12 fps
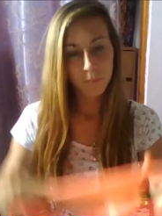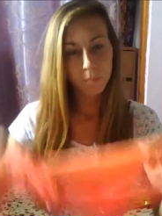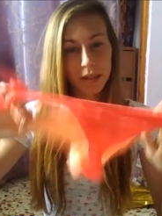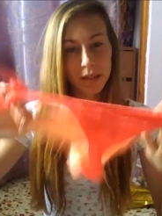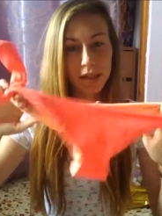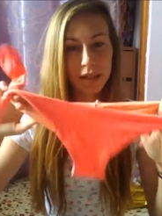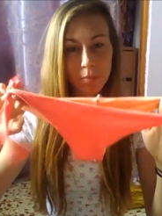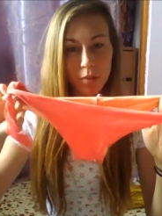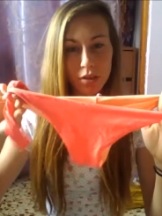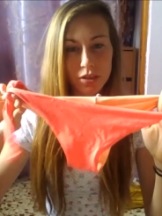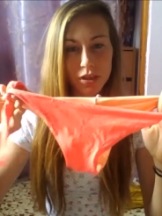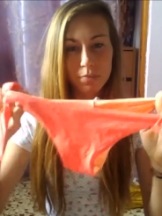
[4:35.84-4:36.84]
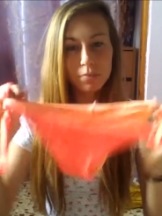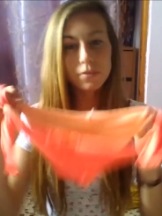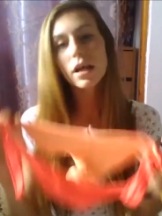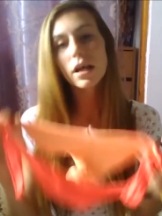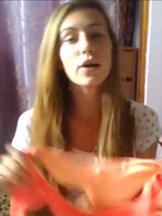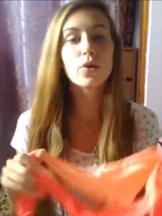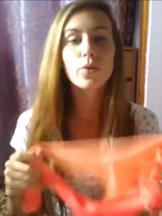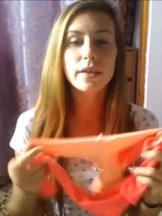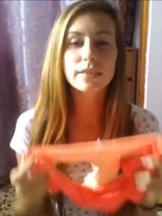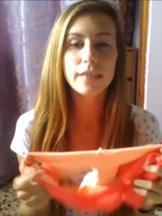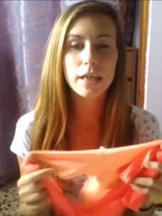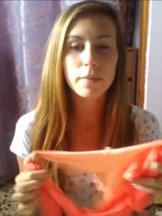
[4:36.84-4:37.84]
Bikini bottoms. I
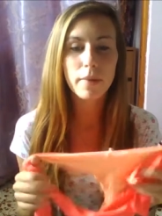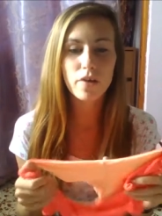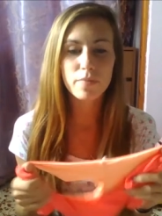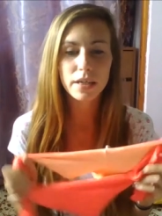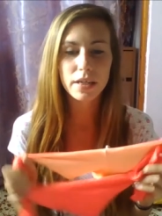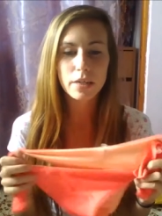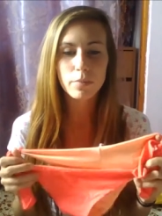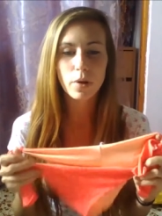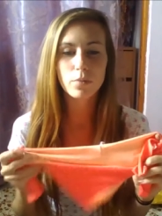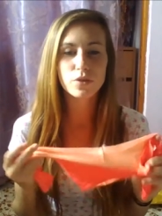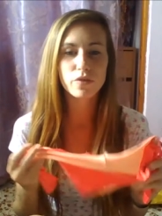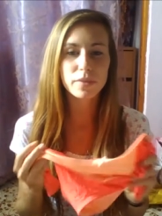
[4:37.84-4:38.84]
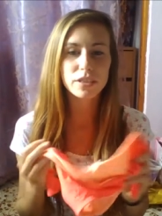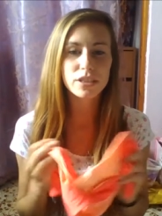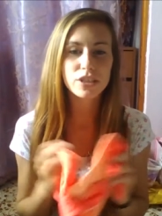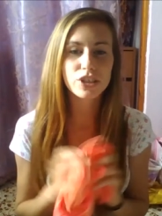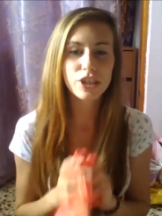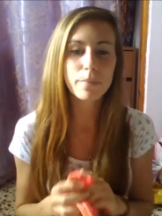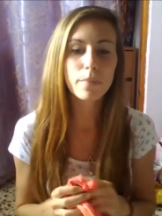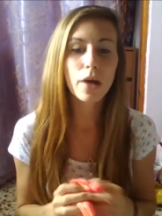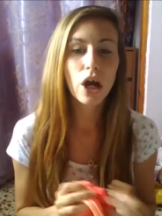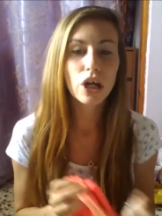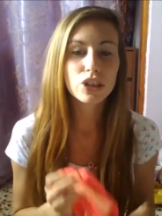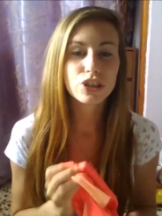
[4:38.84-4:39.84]
always take a pair of bikini bottoms with me to the gym,
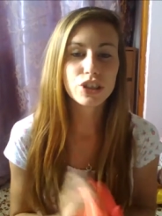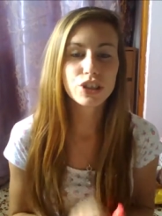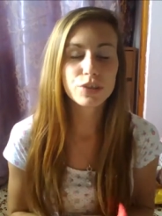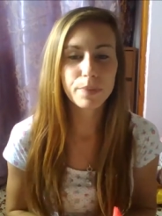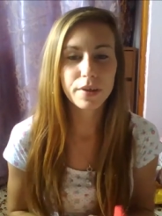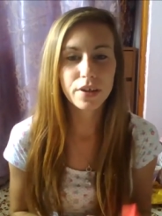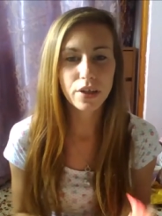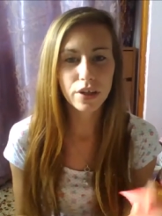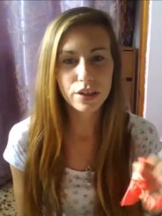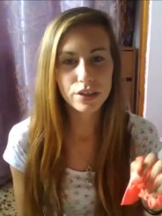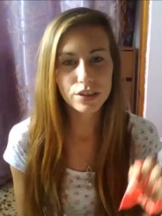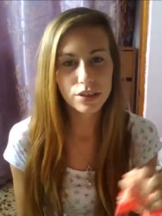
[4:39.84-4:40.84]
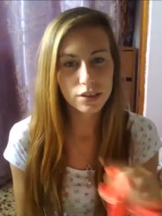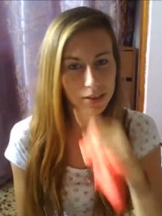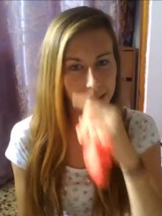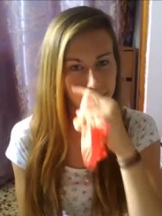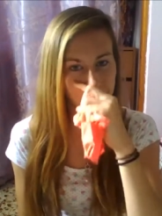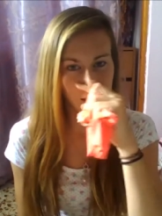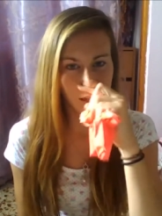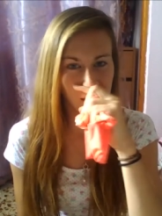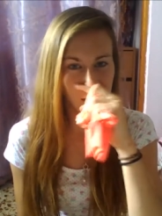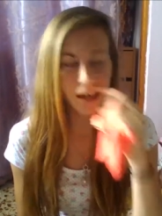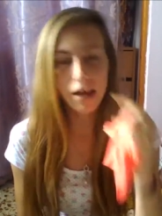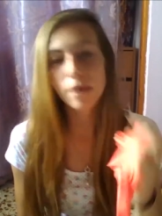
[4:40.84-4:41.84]
just because
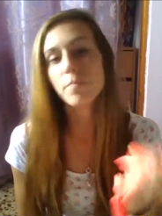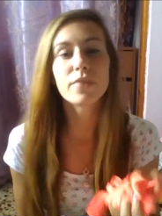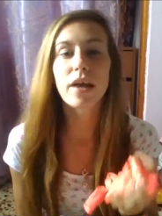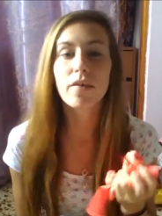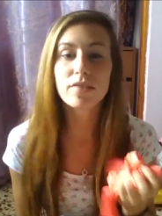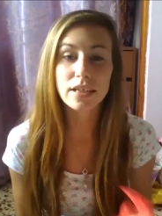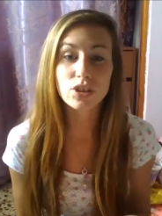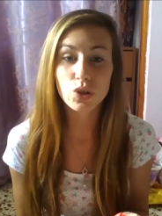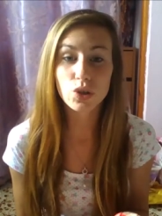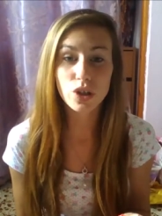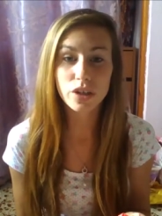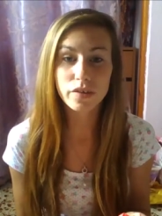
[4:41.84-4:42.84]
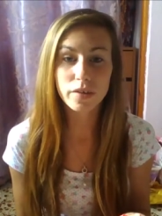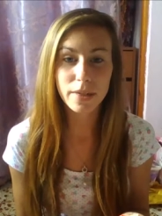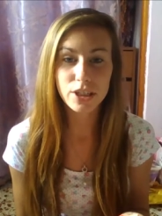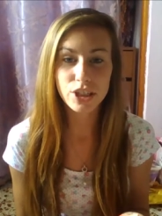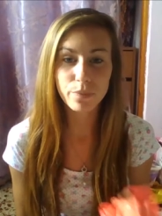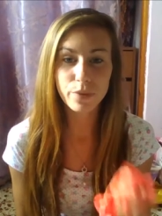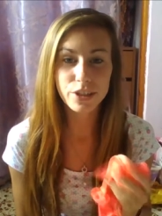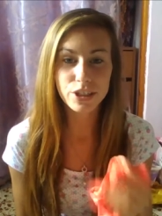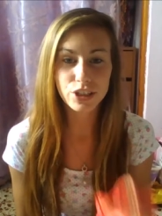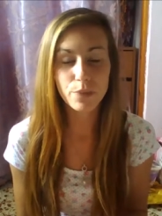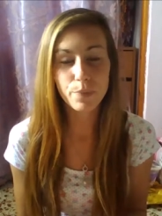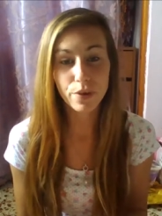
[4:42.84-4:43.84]
there is a sauna at my gym which
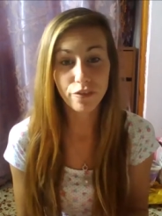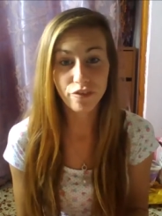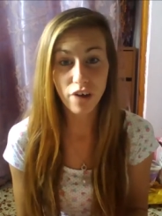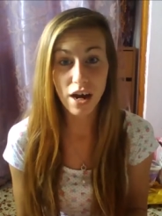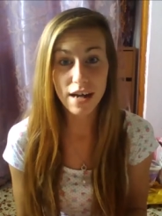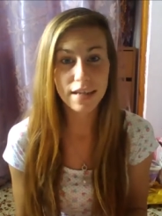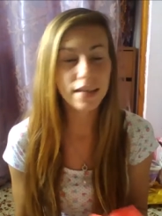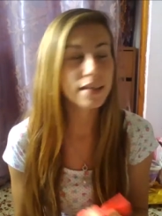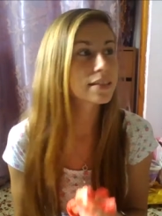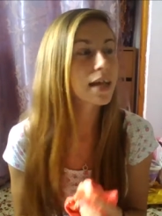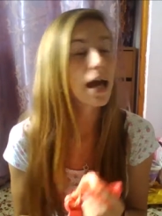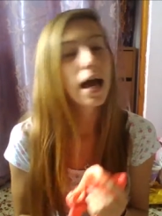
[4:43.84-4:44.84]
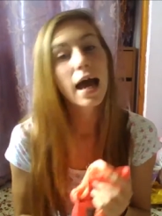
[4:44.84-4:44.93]
is open on Fridays,